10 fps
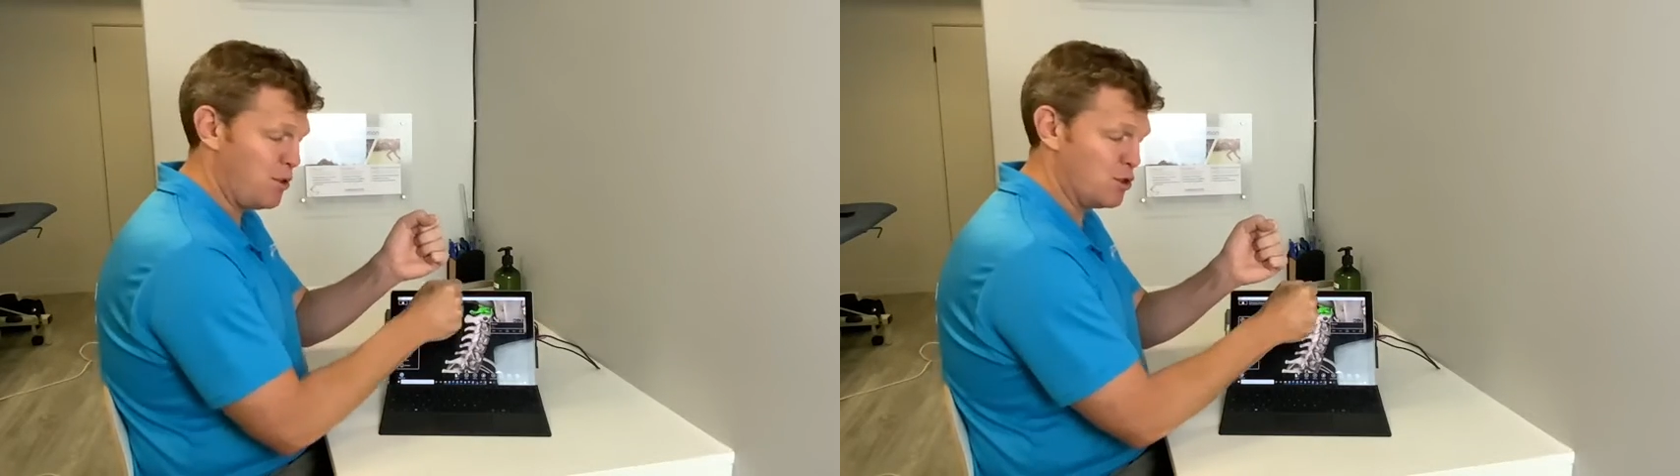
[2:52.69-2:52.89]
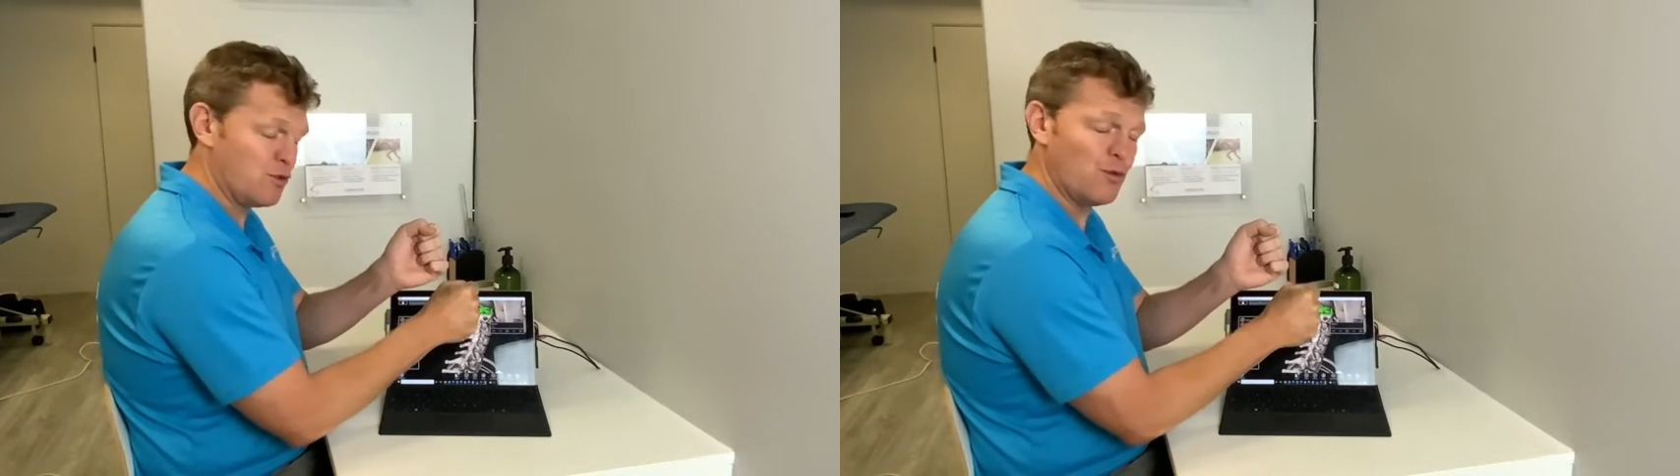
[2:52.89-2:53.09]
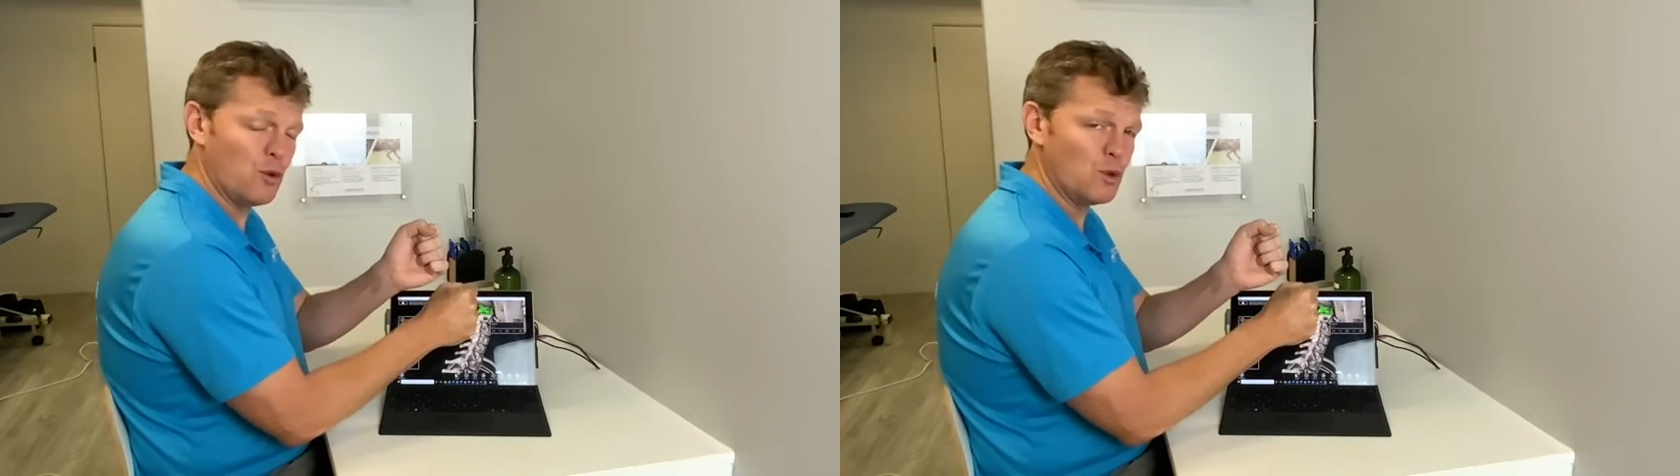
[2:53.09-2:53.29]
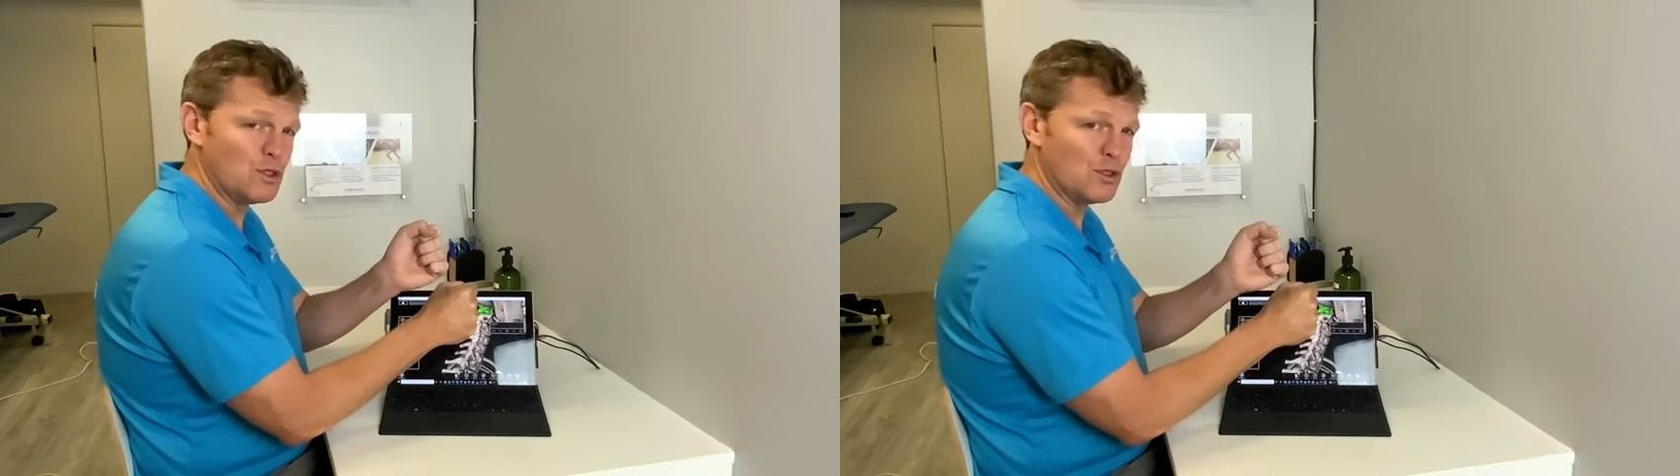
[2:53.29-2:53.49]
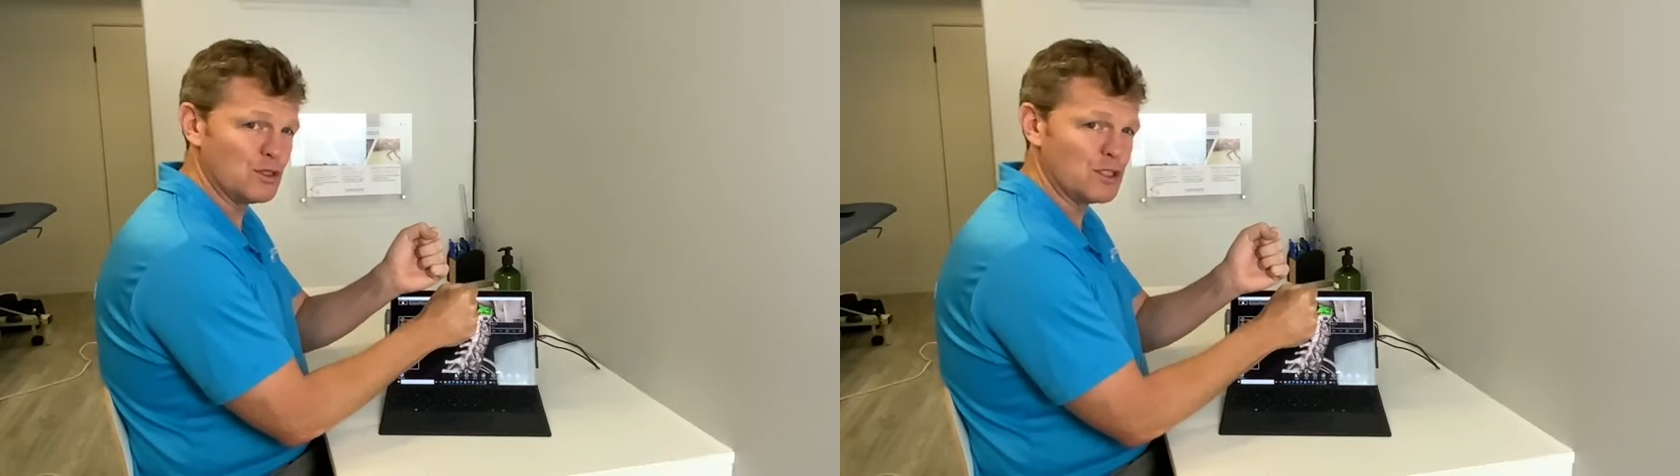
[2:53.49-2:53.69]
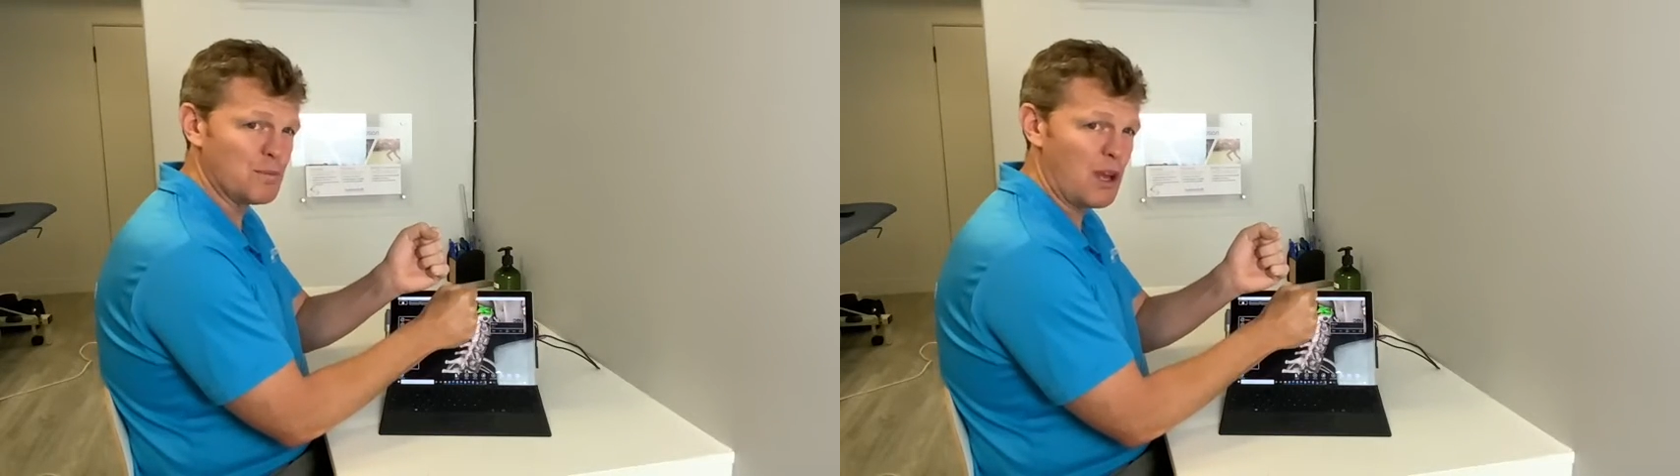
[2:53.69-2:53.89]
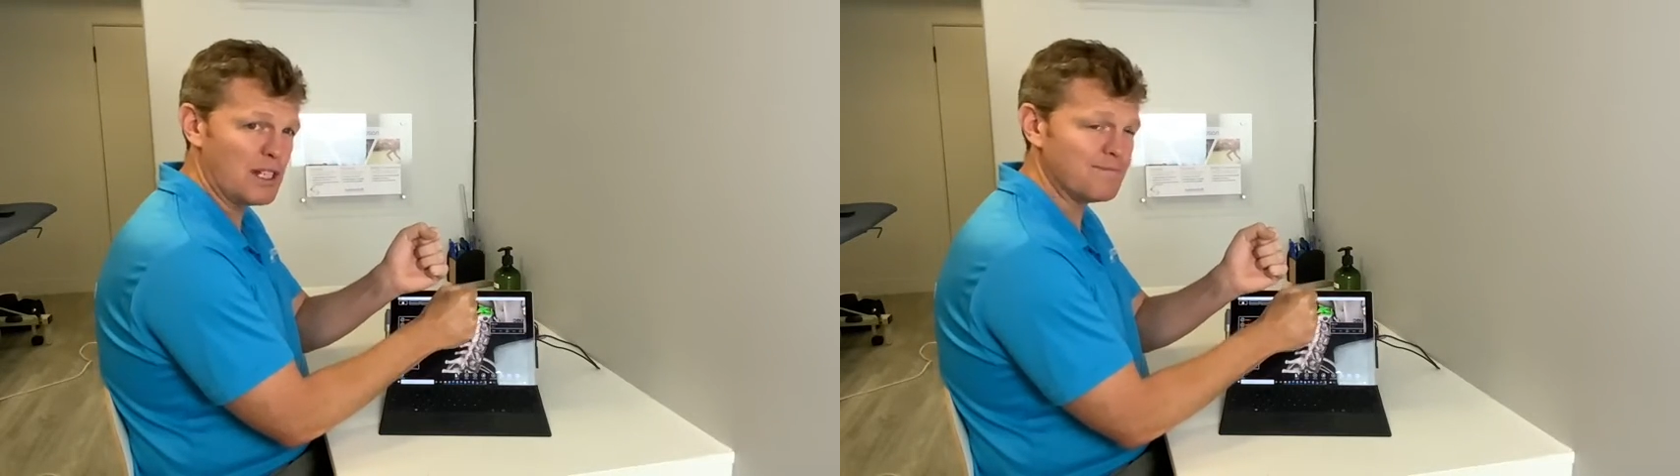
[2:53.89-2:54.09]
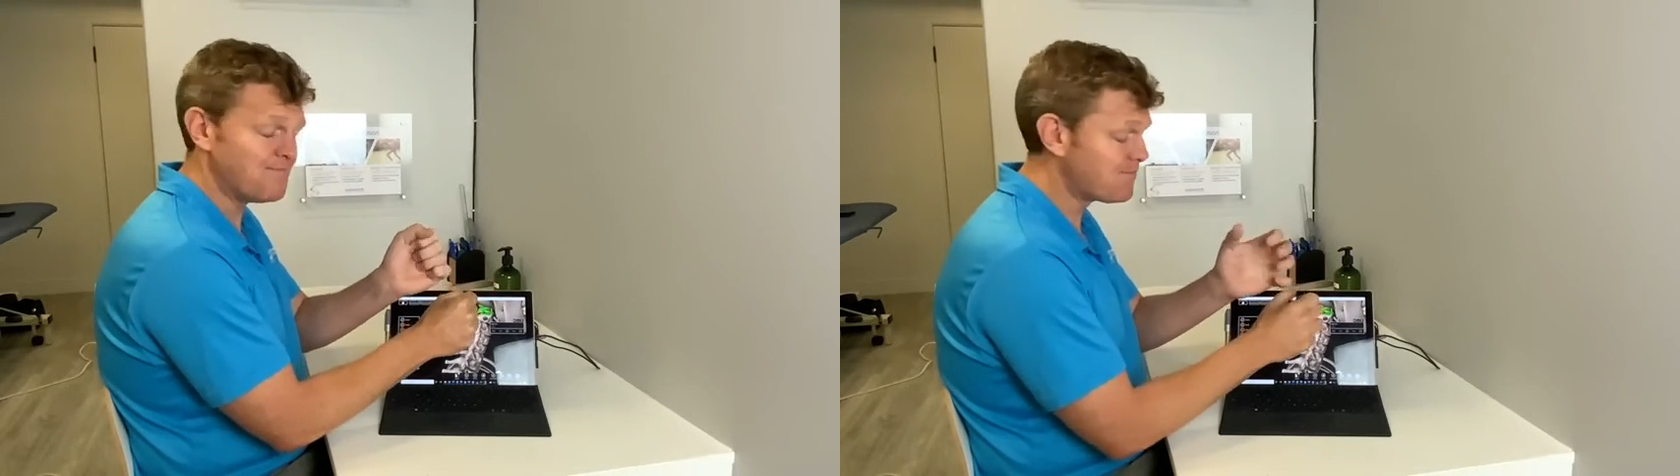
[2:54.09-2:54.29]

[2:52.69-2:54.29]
pushed forwards on the spine.